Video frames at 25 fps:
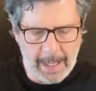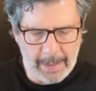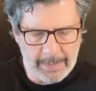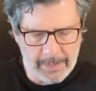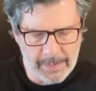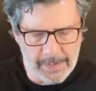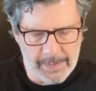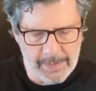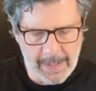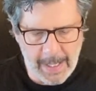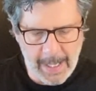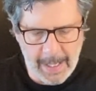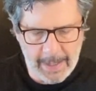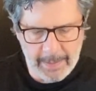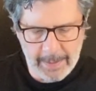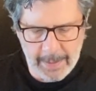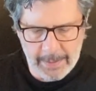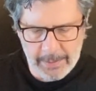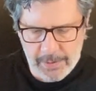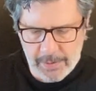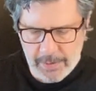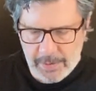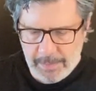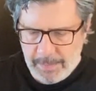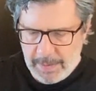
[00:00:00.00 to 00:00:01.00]
on the side.
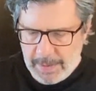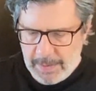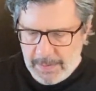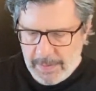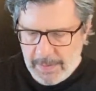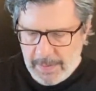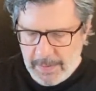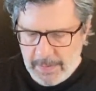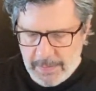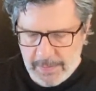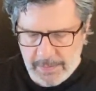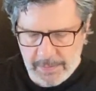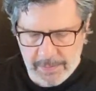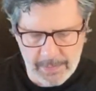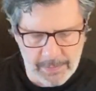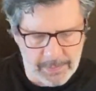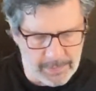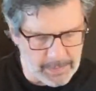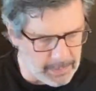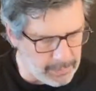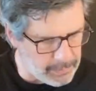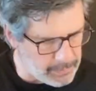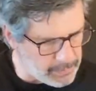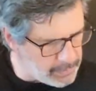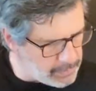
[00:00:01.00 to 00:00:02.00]
That just means this is
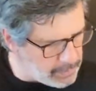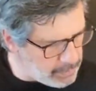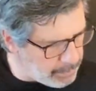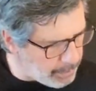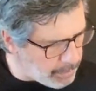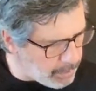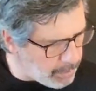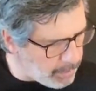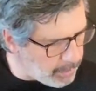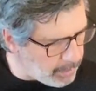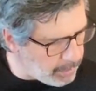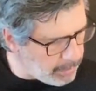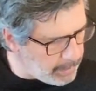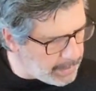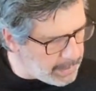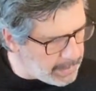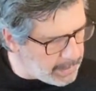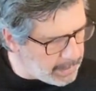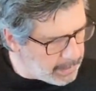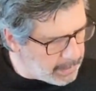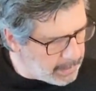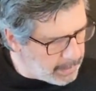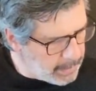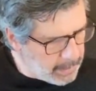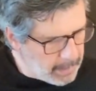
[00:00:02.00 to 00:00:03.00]
still super early.